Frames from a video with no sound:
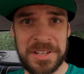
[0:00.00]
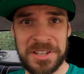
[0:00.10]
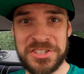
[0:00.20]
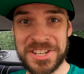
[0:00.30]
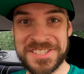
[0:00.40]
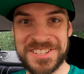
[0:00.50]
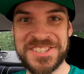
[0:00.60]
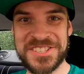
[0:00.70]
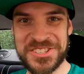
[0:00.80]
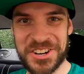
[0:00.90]
it just
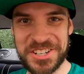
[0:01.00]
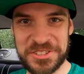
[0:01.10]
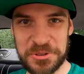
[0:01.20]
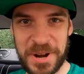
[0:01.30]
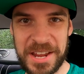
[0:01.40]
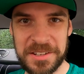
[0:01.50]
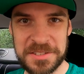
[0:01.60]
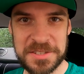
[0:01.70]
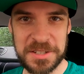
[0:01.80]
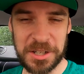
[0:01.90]
started to
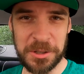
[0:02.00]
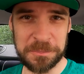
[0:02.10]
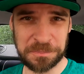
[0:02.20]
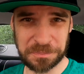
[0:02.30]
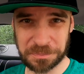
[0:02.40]
rain, so